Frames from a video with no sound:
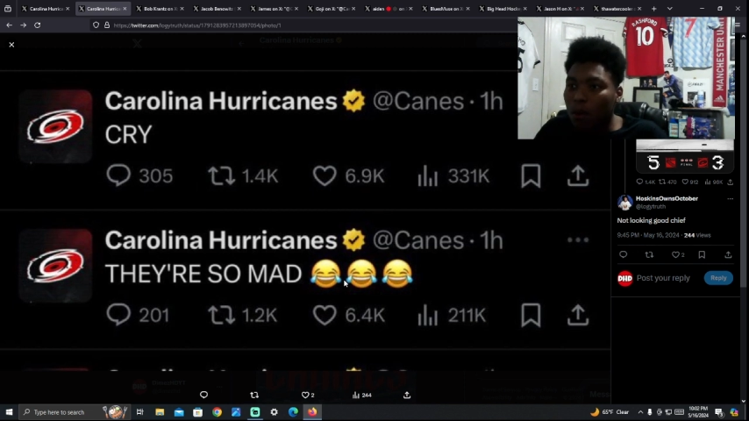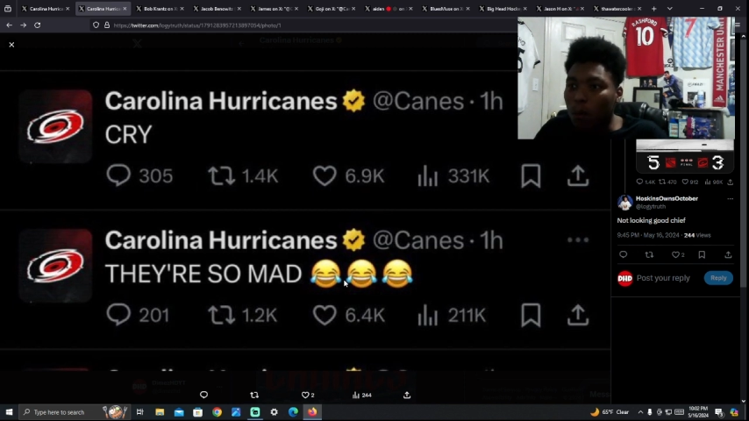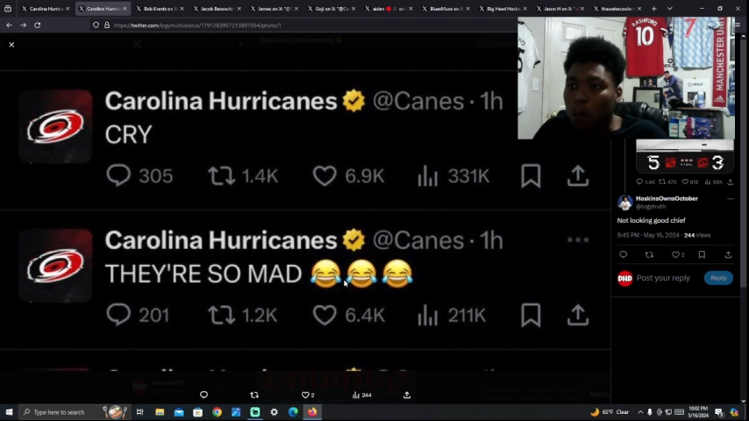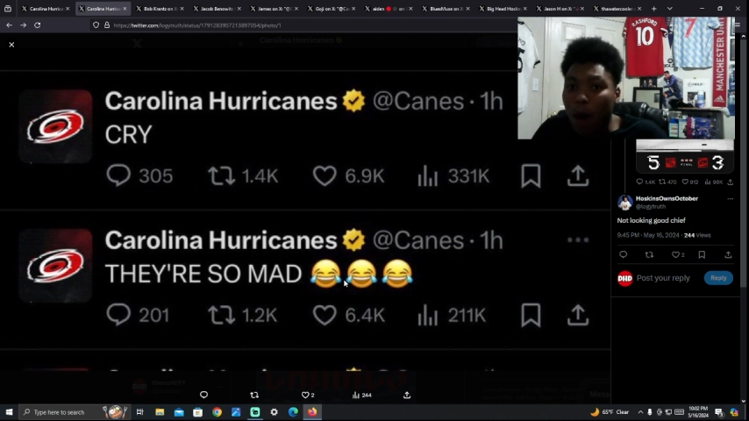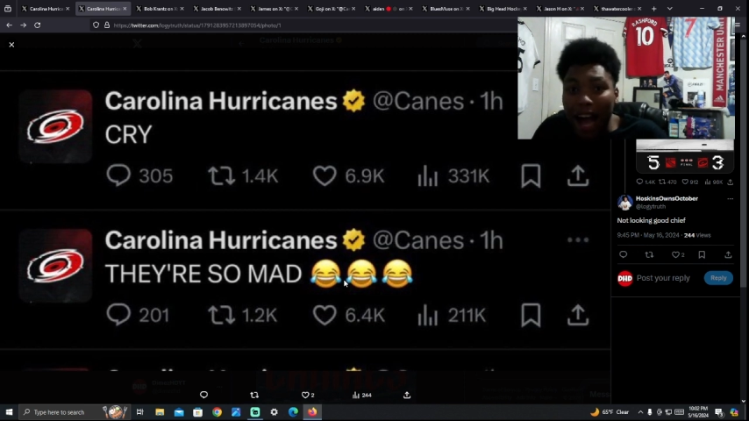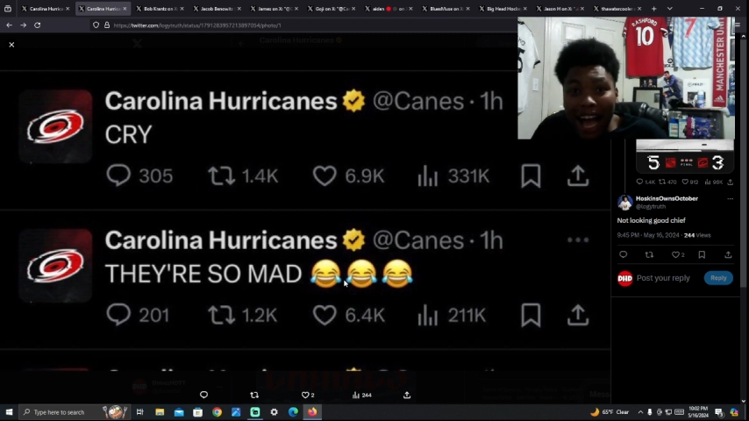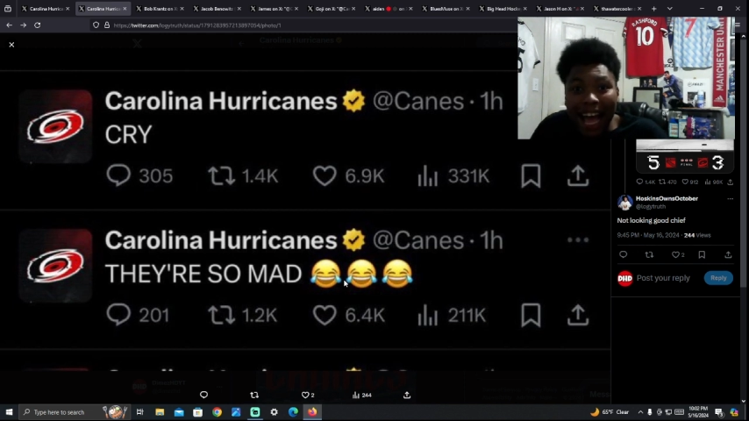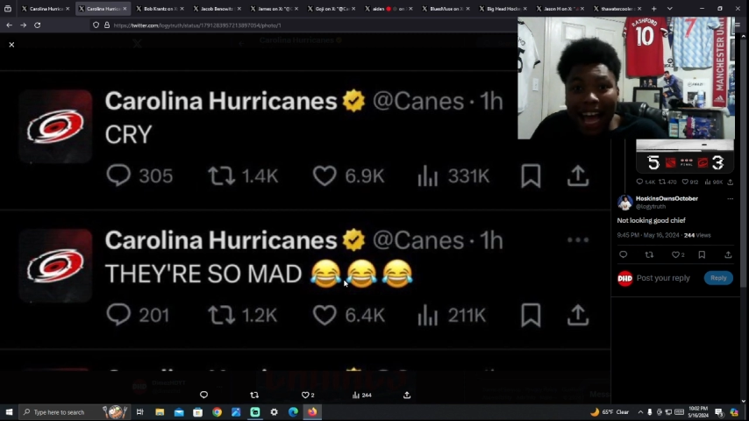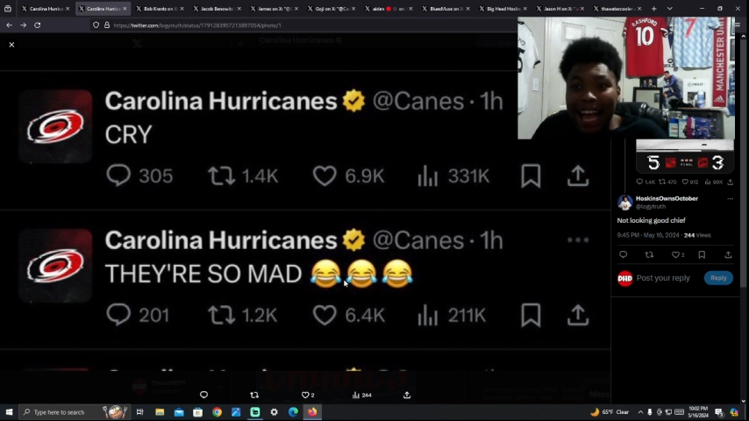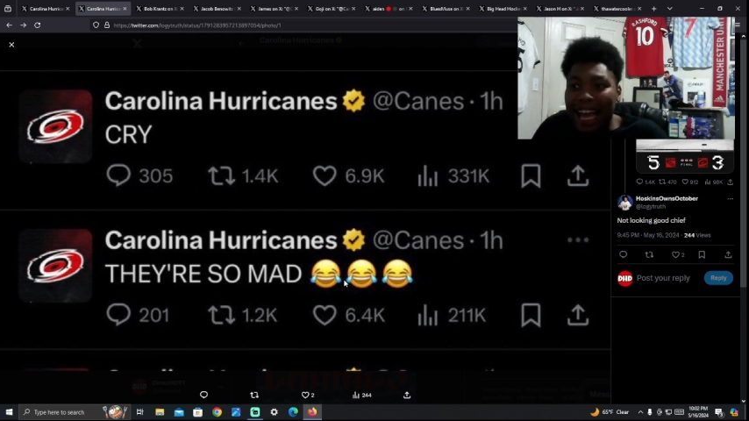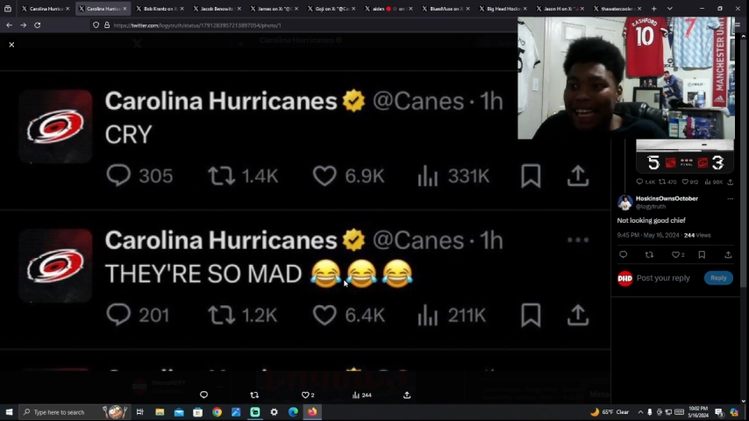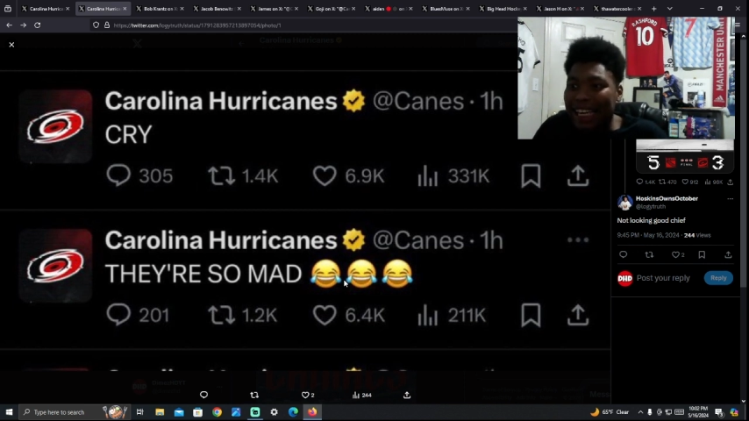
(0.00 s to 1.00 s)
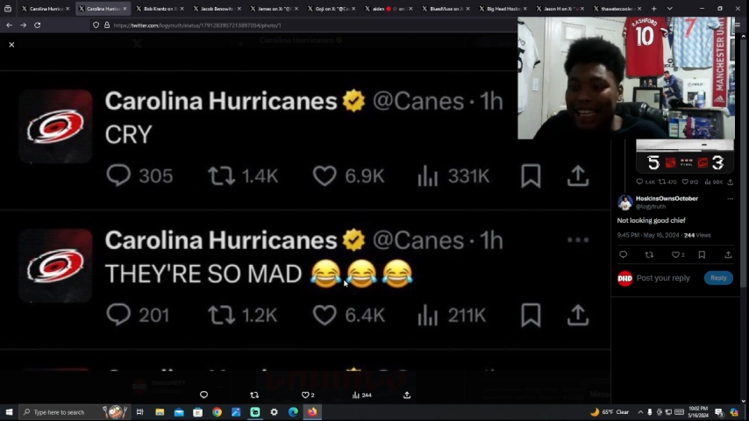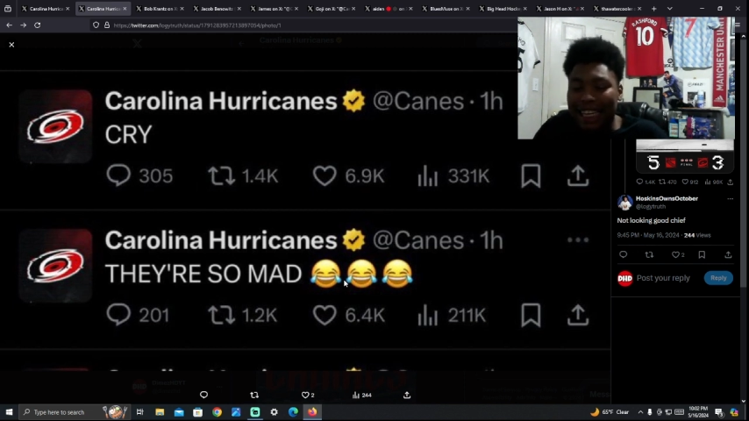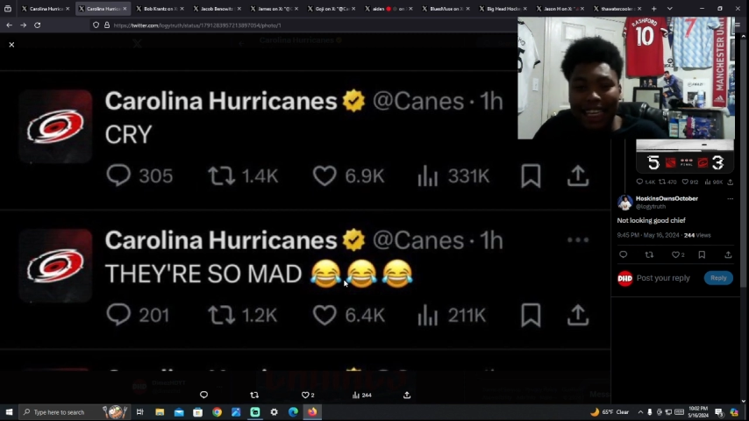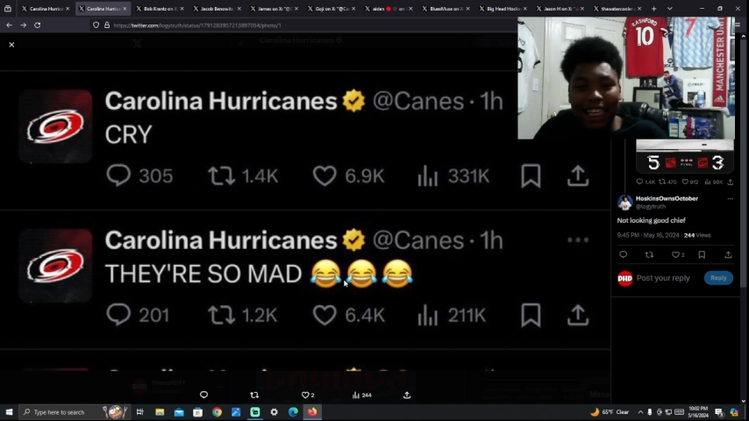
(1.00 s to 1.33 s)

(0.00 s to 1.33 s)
Why?